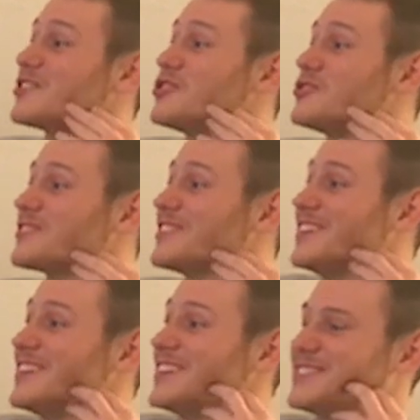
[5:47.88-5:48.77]
that's just
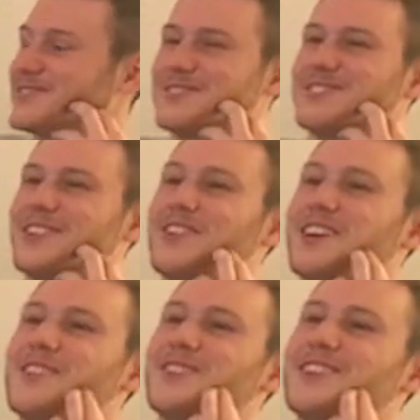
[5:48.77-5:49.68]
in you.
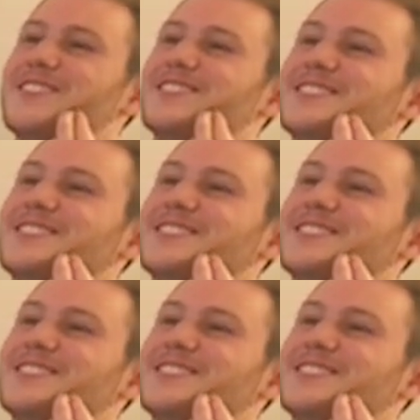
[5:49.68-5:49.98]
That's in